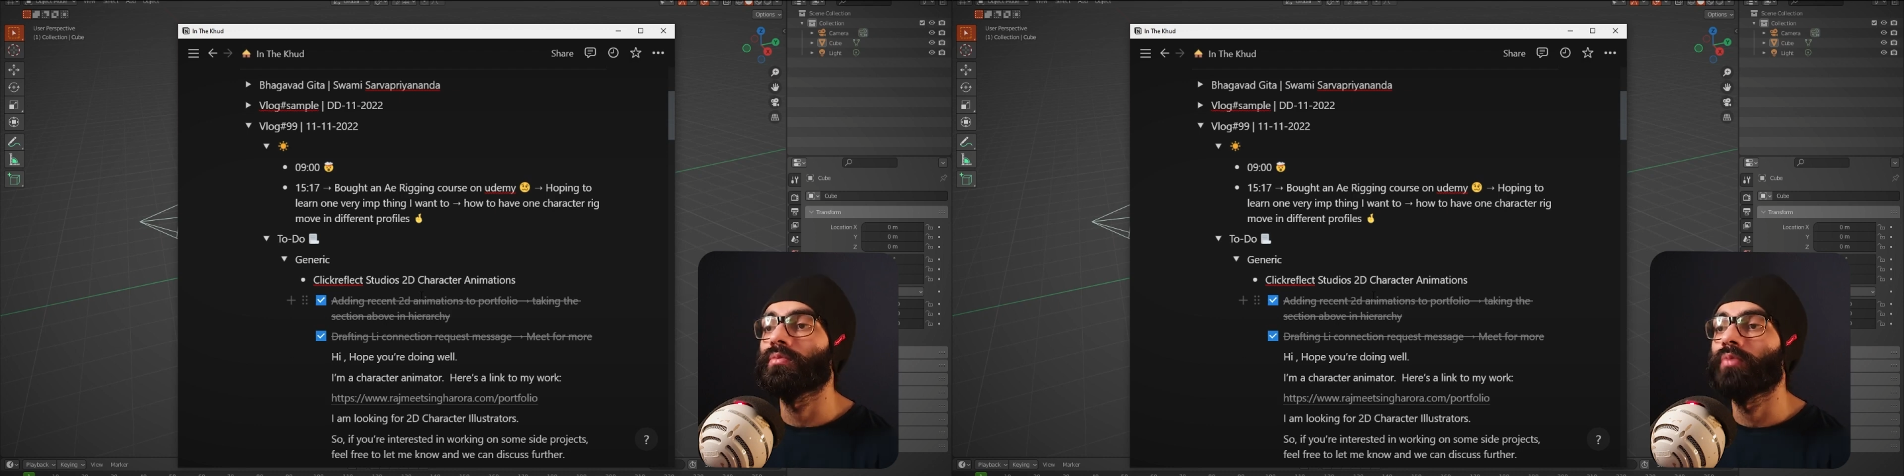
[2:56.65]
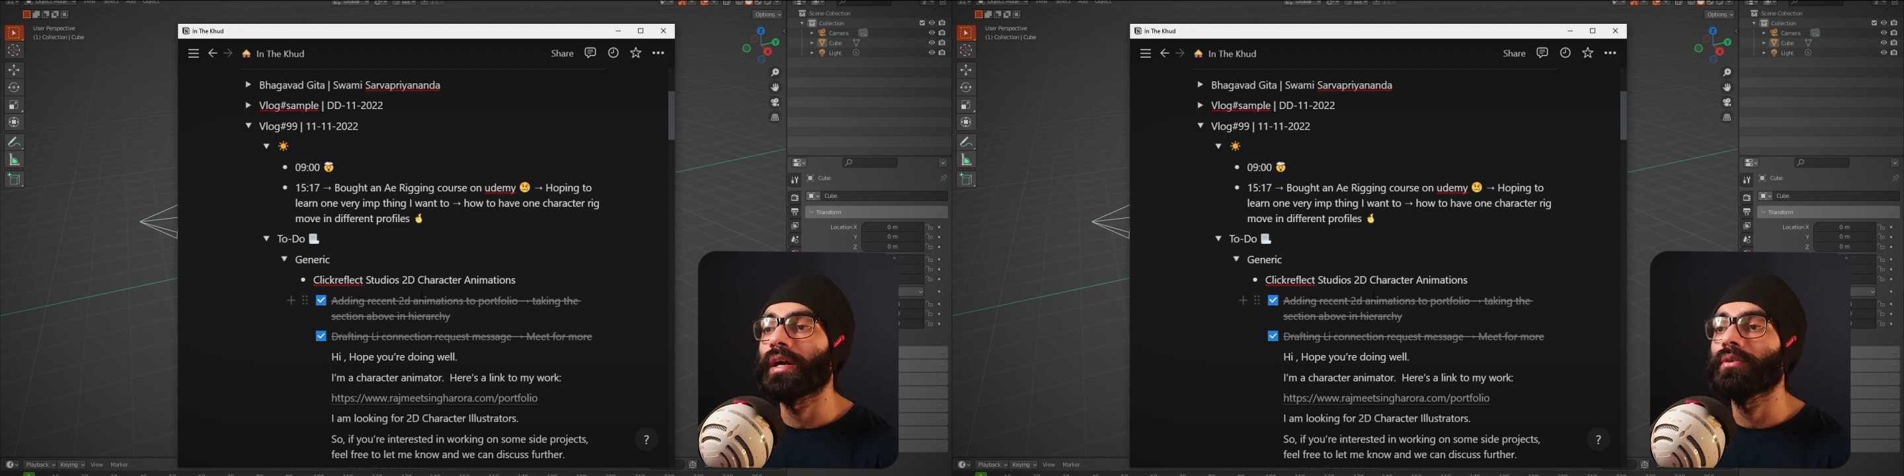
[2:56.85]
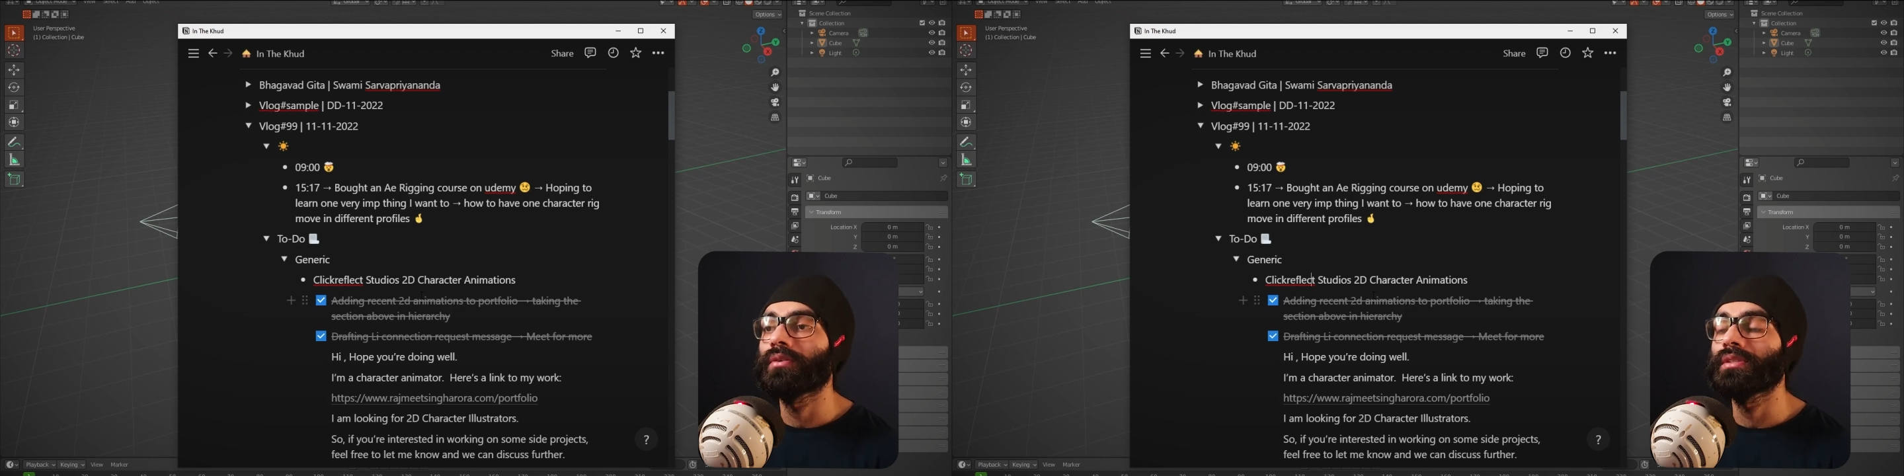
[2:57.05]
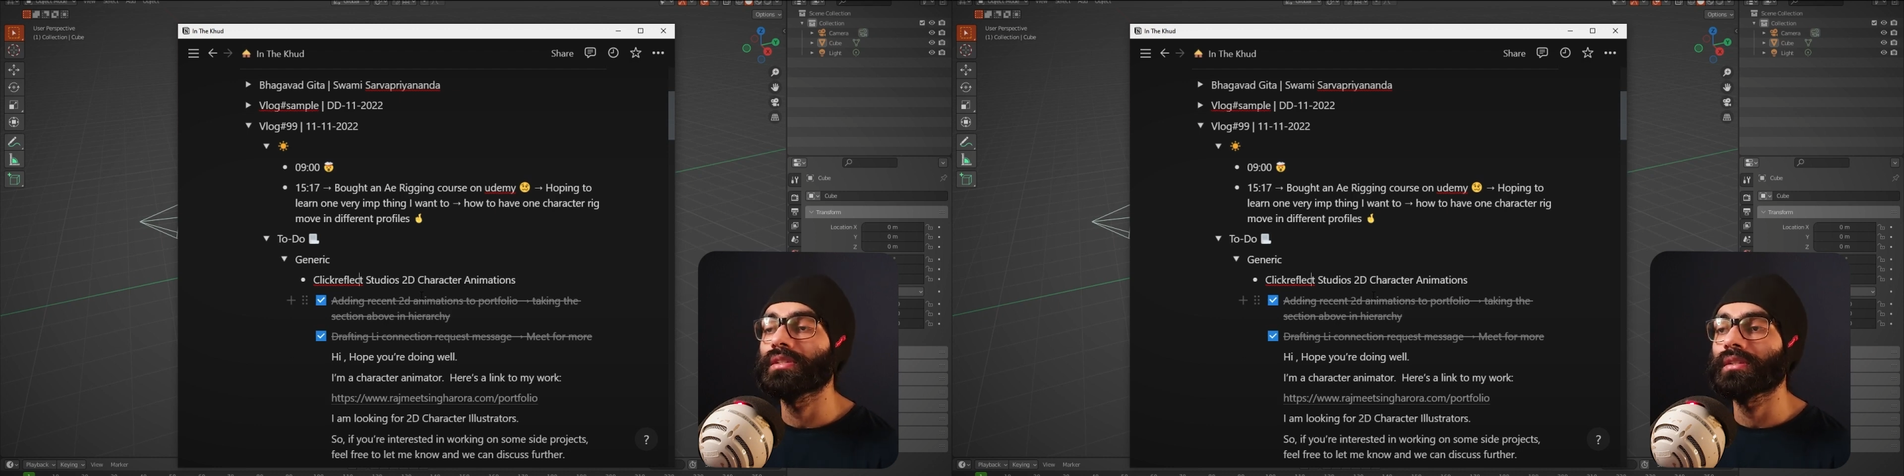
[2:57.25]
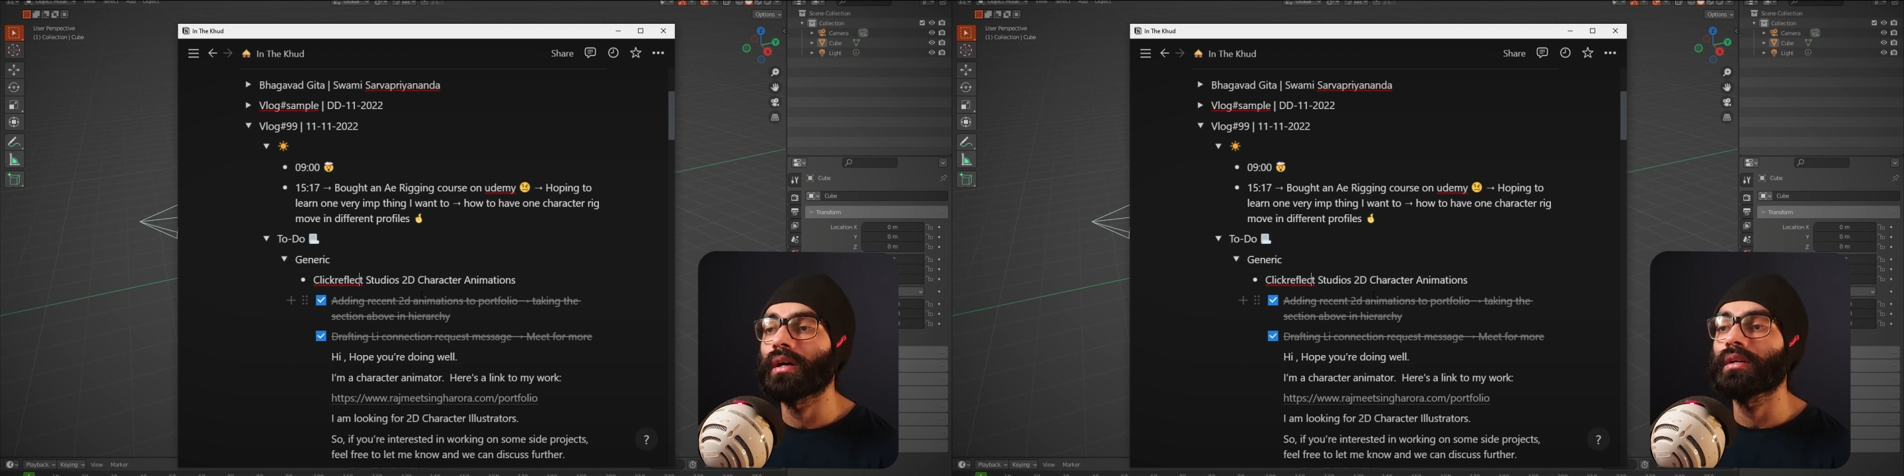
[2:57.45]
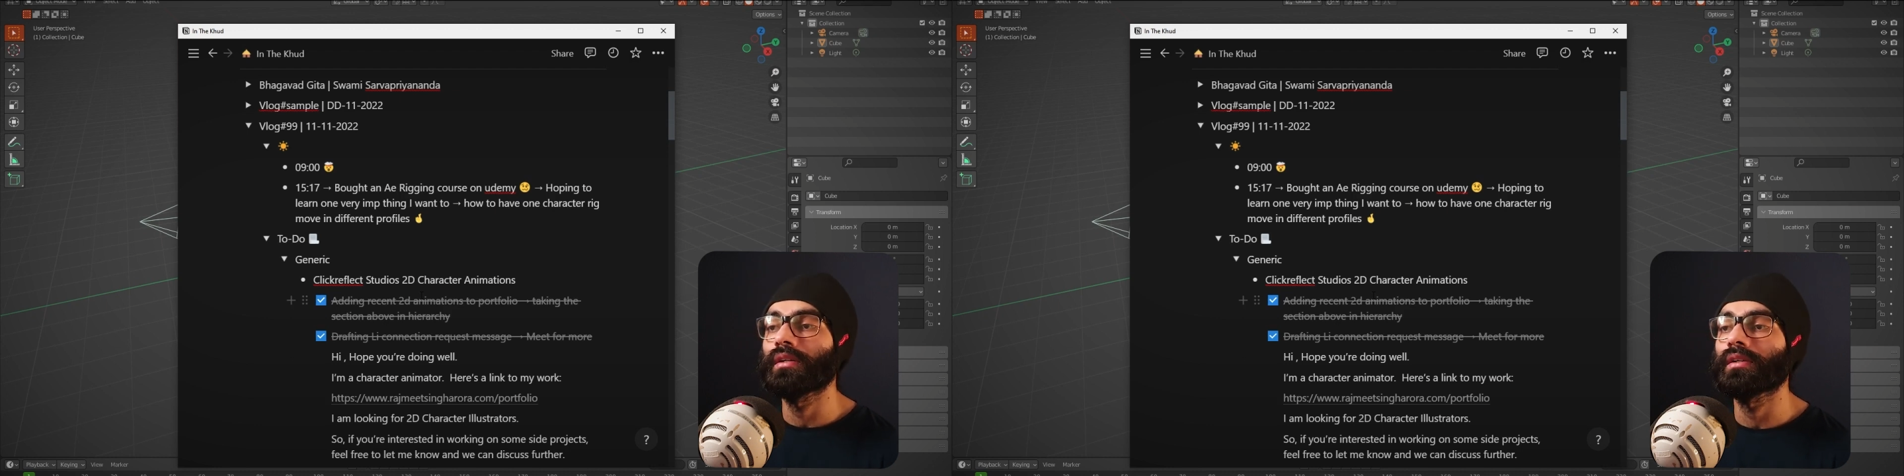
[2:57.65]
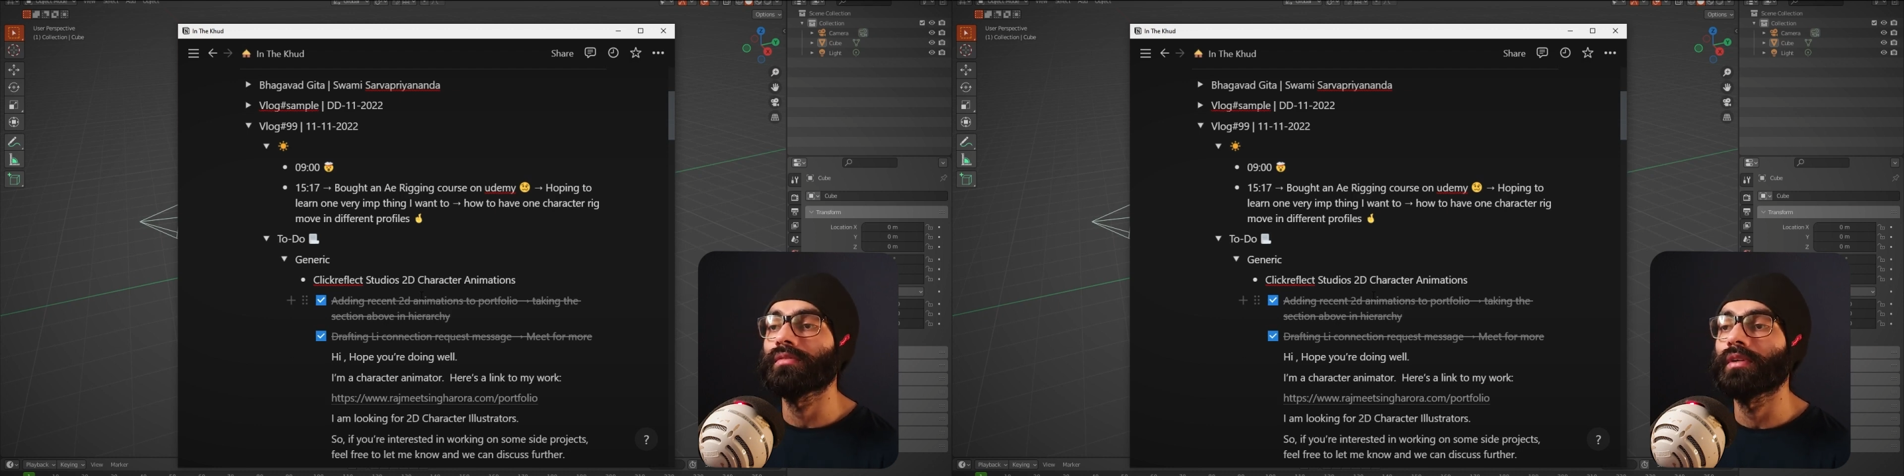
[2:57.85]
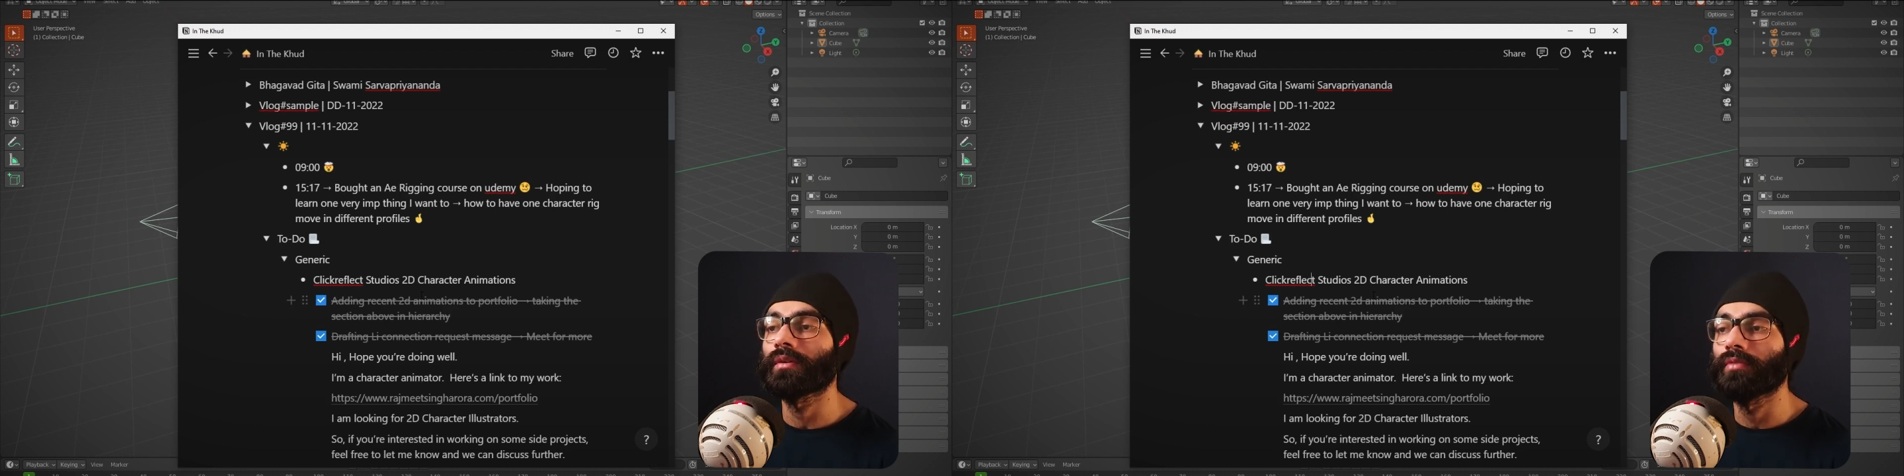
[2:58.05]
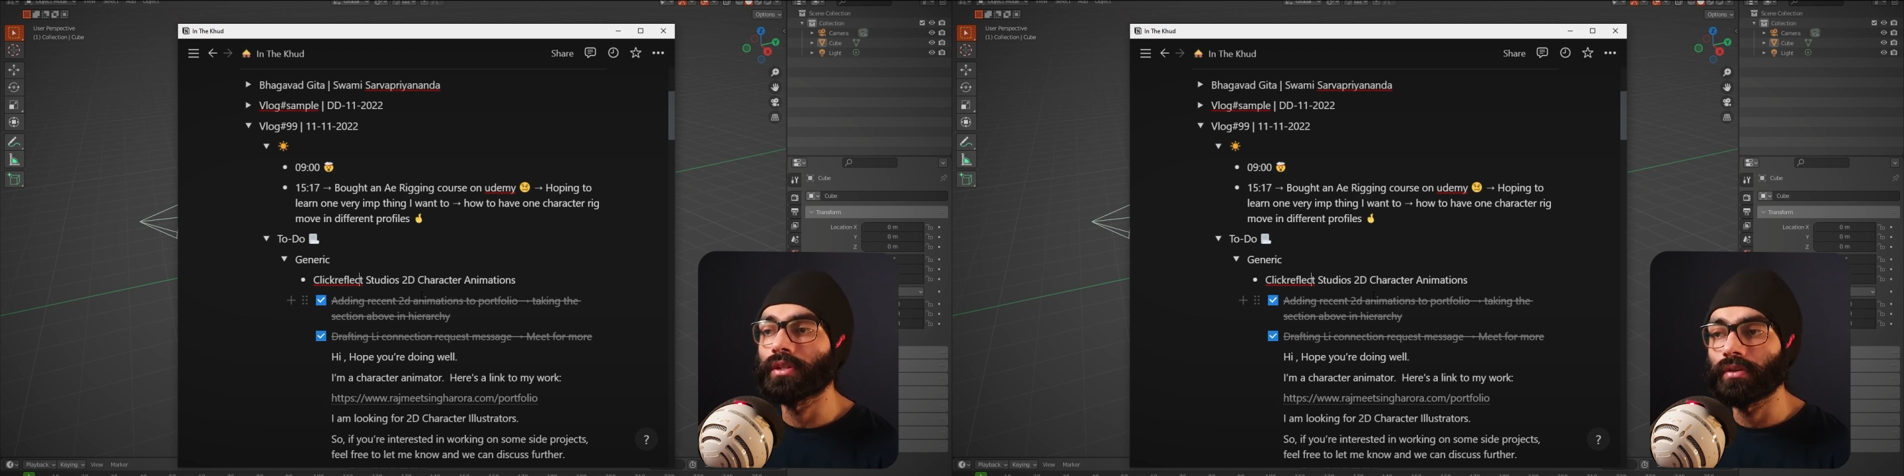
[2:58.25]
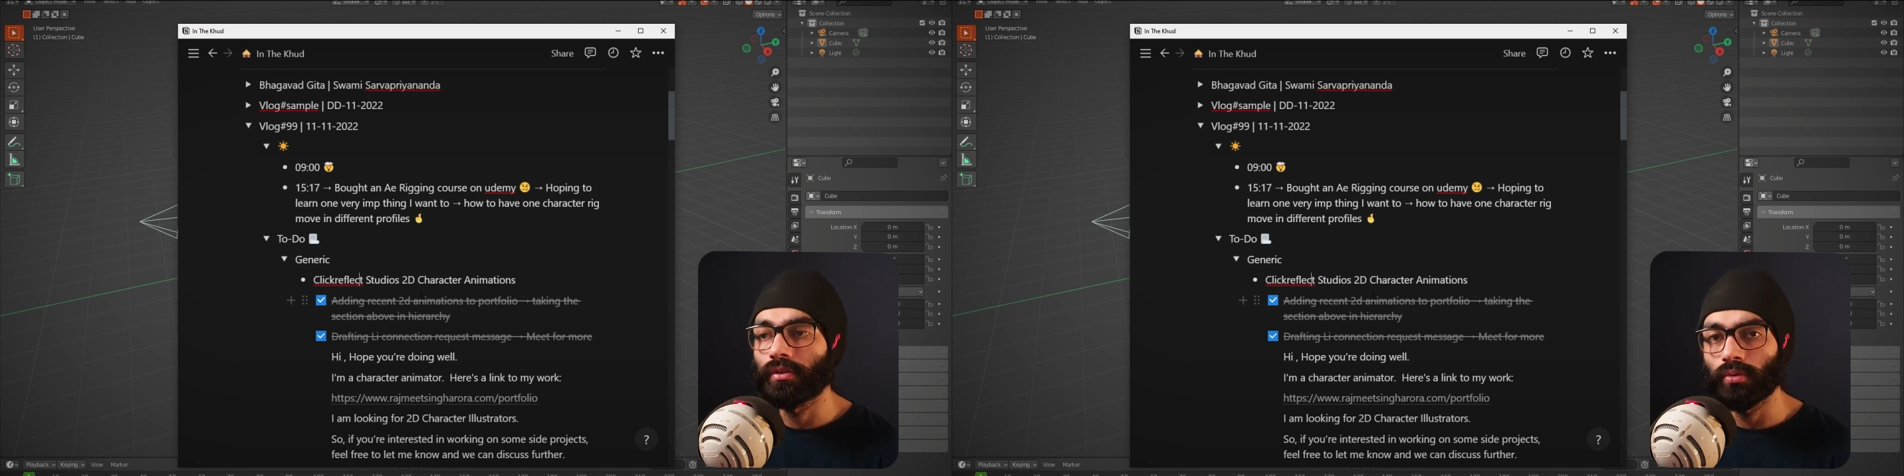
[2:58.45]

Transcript: Why not just start Click Reflect with